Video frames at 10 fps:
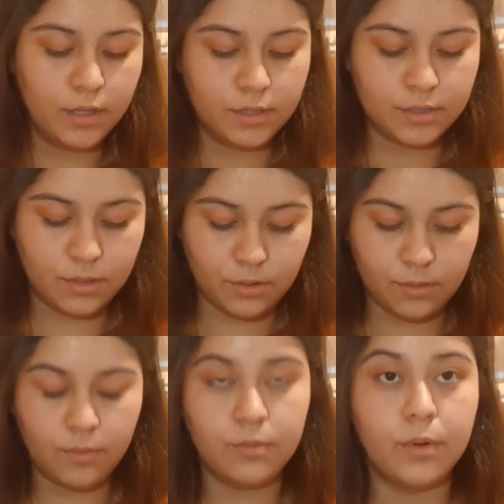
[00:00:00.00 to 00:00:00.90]

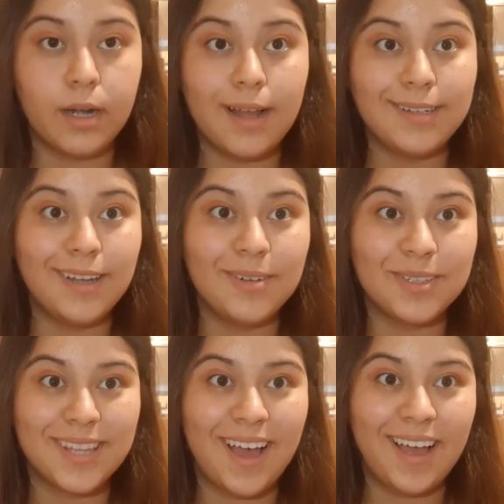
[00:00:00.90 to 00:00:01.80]
So we're not done
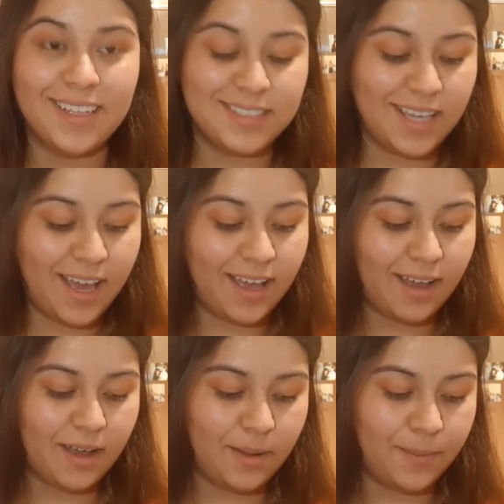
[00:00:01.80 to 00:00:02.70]
with the eyes yet,
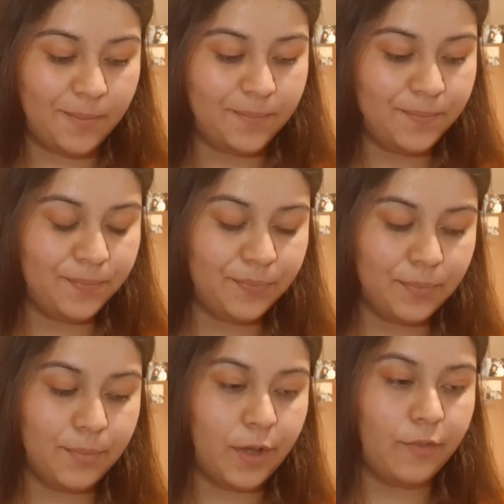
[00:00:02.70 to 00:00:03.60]

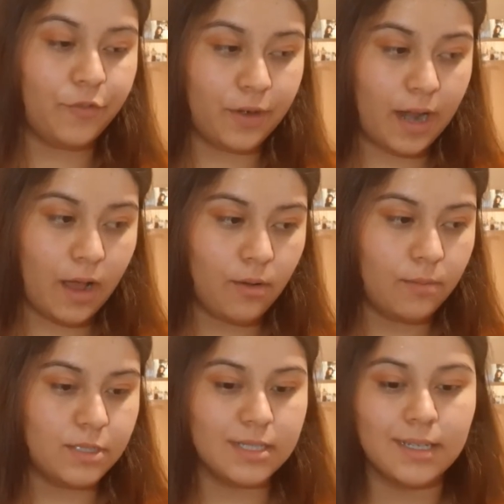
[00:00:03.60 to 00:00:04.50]
but for now
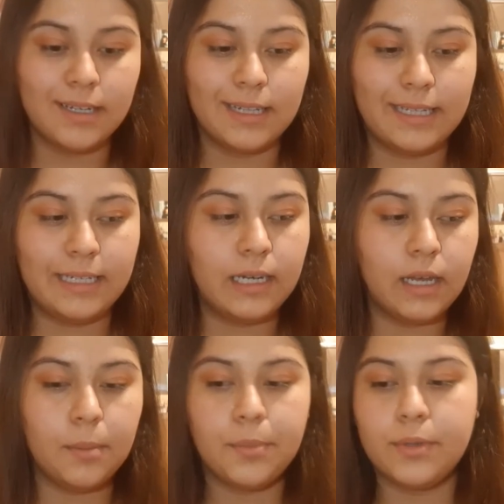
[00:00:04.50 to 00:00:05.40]
I'm just gonna clean it
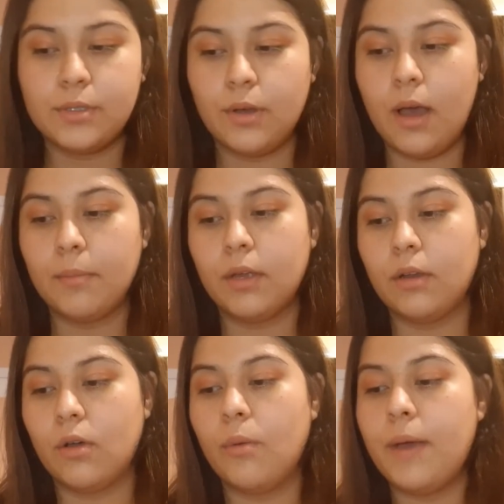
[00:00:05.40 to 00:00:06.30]
up. So I'm
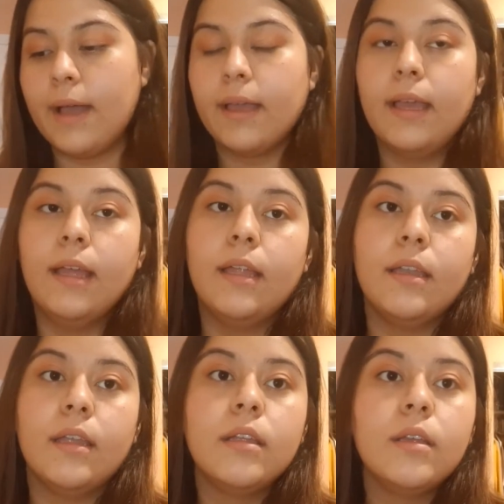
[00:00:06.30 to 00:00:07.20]
gonna go back
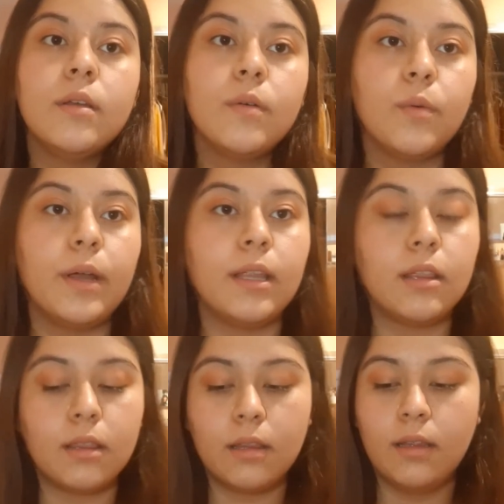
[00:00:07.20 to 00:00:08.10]
in with
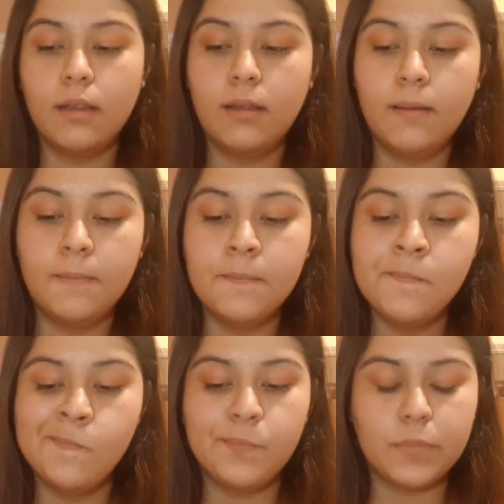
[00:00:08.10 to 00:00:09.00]

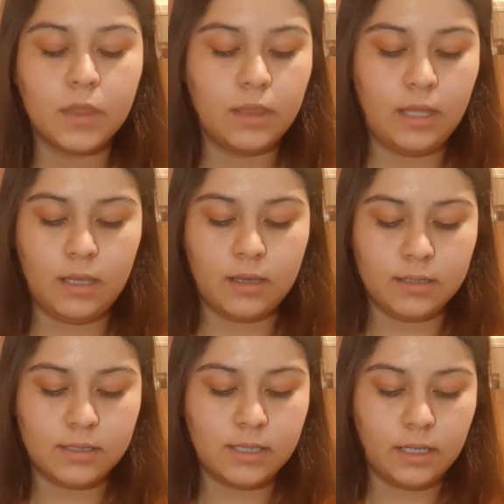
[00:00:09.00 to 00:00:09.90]
the
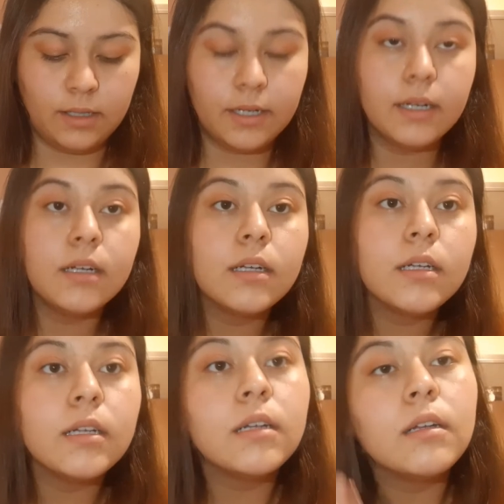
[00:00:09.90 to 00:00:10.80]
concealer,
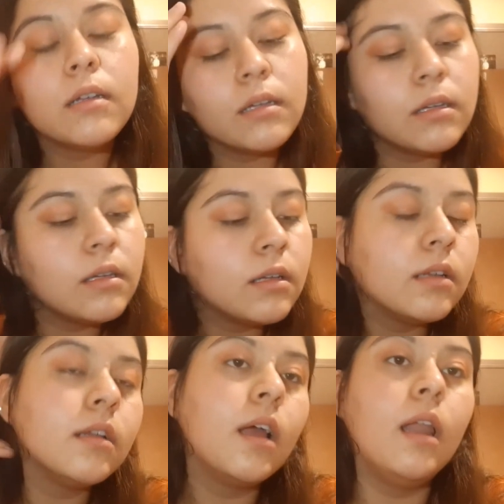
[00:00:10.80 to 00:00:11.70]

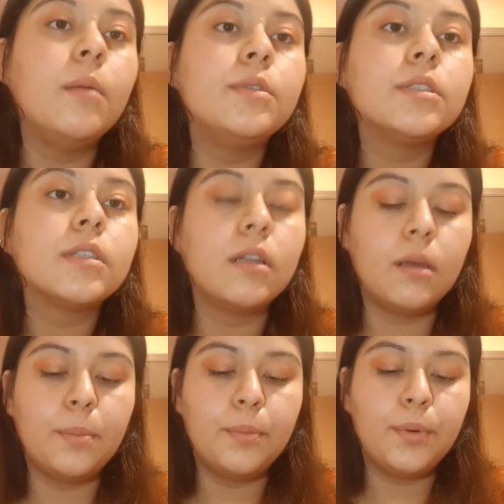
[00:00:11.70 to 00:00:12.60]
and I'm just
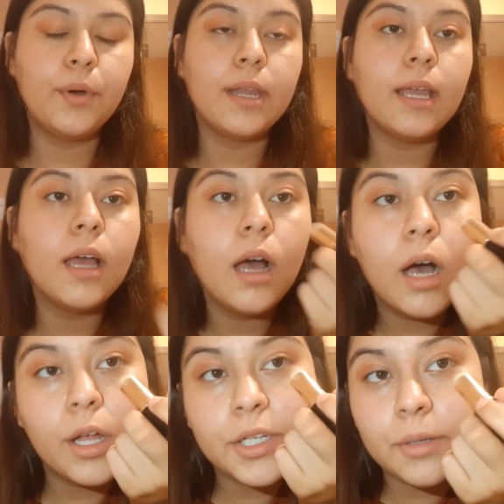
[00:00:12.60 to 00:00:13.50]
gonna put it
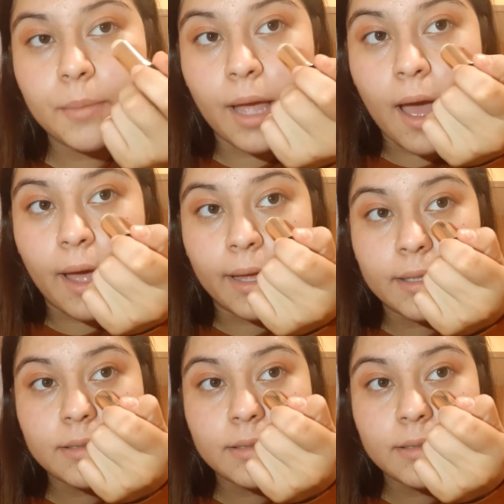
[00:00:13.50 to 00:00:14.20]
under my eyes.